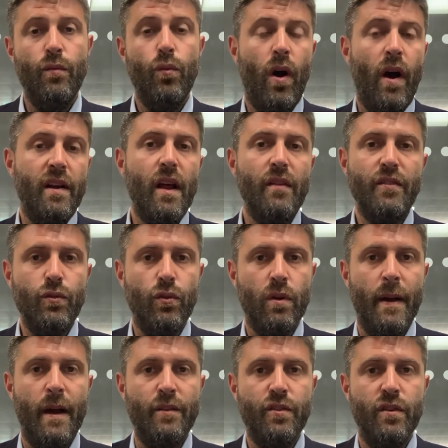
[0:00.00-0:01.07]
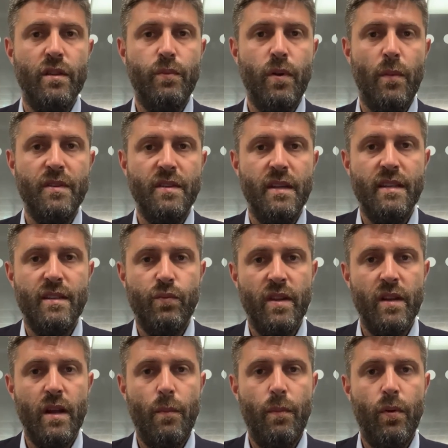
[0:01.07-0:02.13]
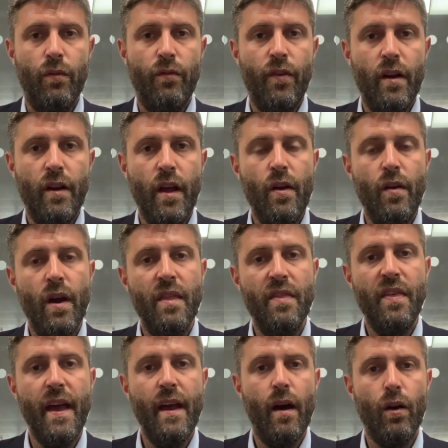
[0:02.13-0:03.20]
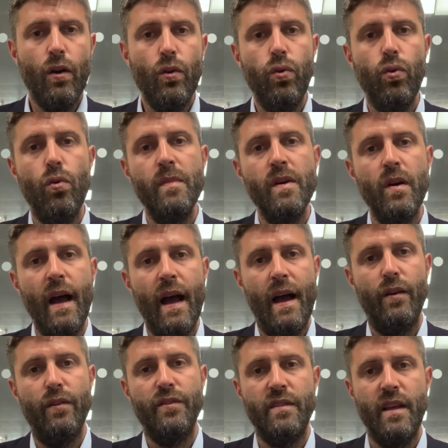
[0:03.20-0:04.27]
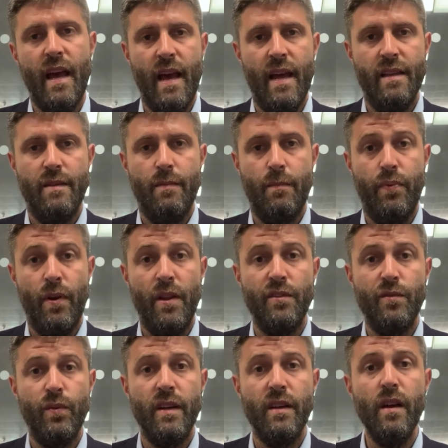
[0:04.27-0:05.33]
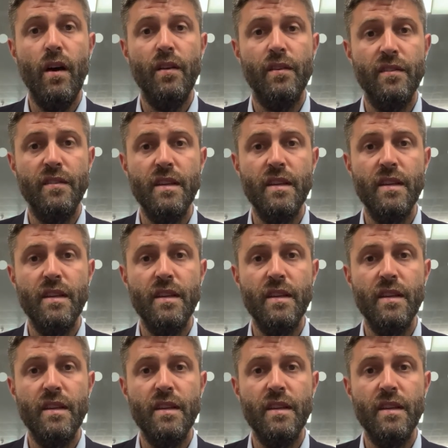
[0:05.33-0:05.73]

I'd love to talk about two of the properties within our portfolio, and they are Cornmill House and Brunswick Gardens.